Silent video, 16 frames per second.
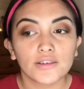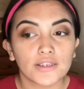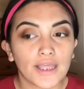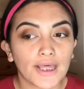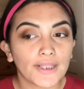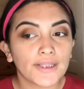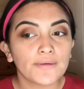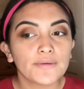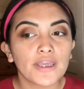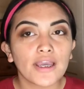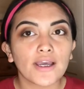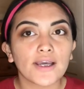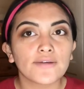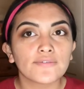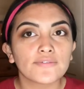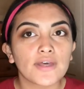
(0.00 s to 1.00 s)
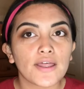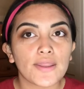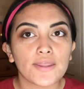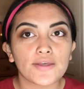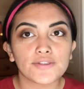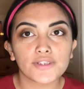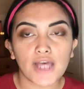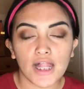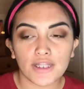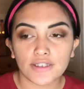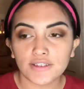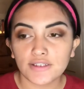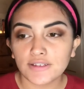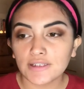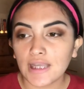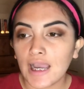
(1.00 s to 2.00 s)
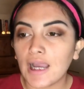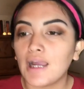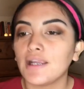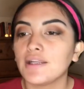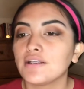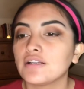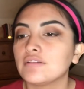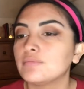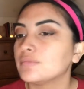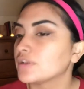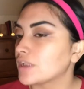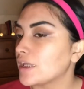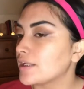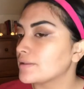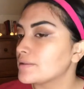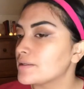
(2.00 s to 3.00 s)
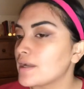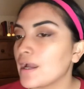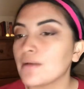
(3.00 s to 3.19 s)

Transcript: Now that we have those colors kind of blended,